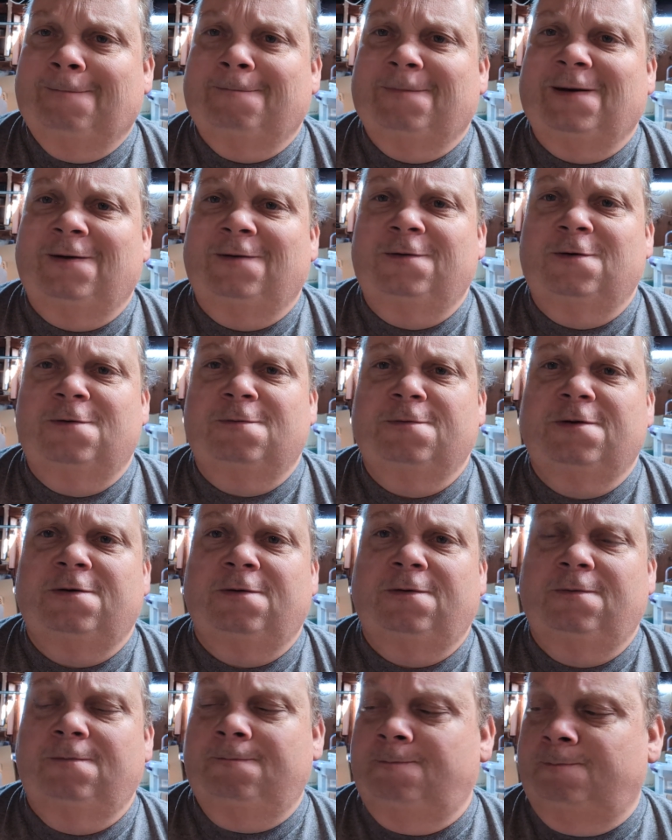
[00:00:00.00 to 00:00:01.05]
I don't
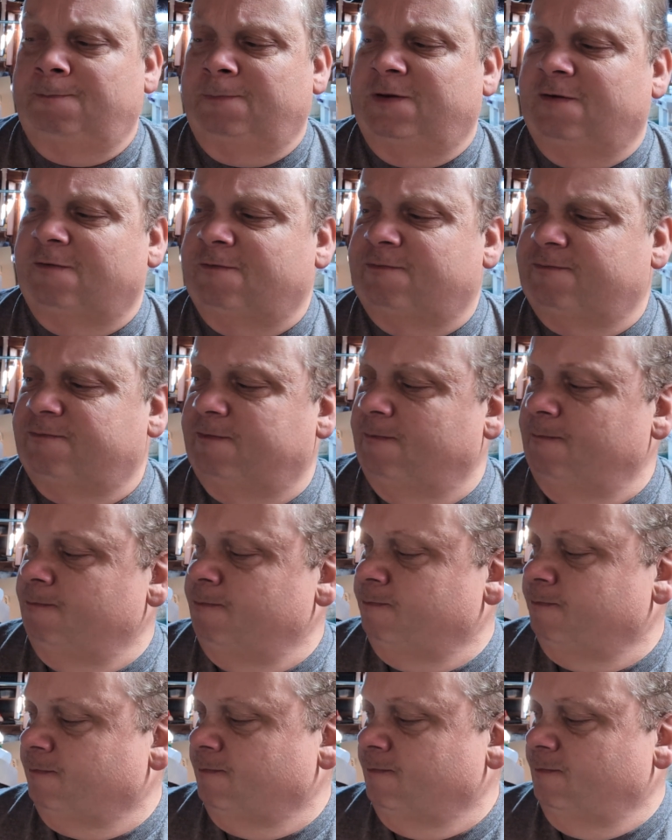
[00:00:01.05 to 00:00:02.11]
know if
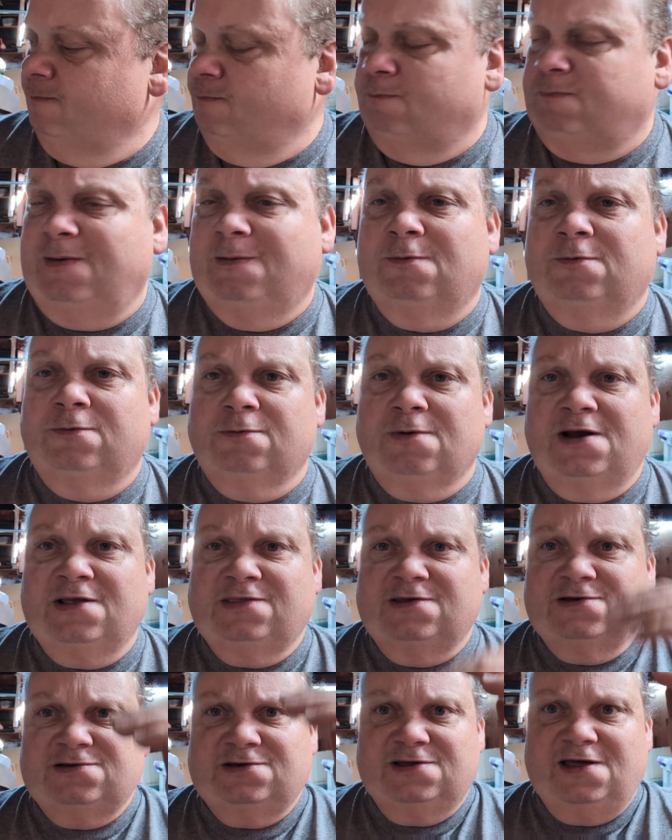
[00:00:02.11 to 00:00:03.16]
People would rank
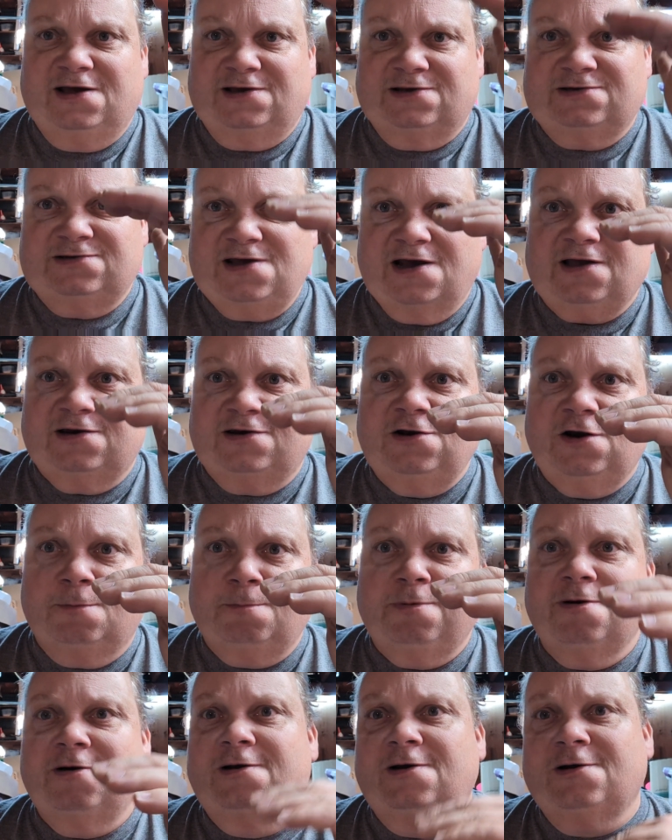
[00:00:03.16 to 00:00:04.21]
this as like a second tier
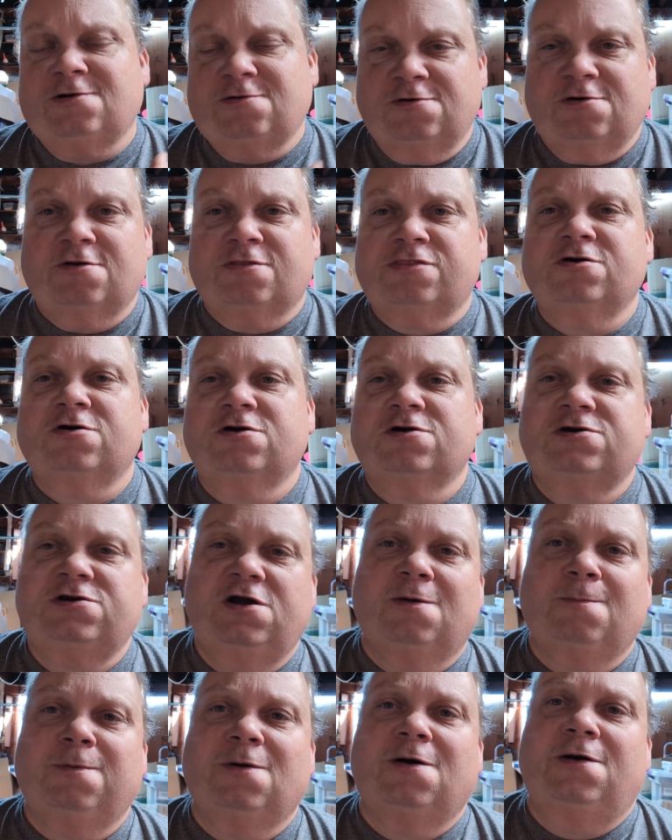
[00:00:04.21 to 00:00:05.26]
product or a third
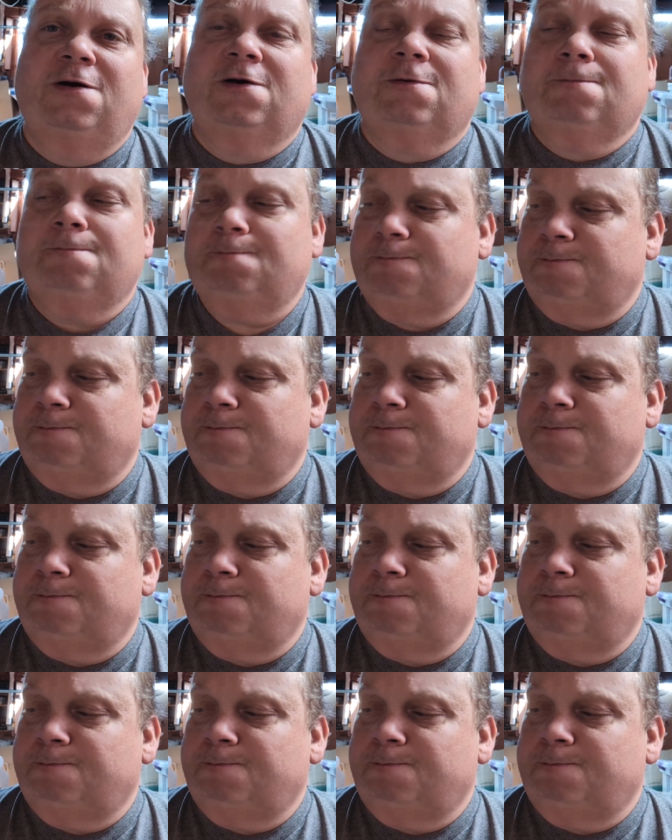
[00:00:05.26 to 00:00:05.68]
tier product.